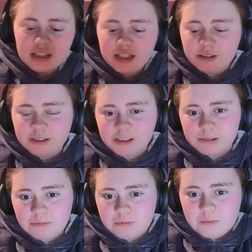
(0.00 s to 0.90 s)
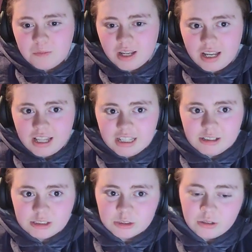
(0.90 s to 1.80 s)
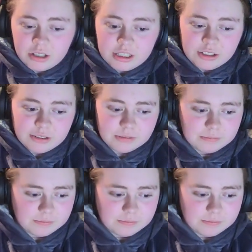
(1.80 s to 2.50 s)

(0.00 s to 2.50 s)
a little dude, little scrumpy dude.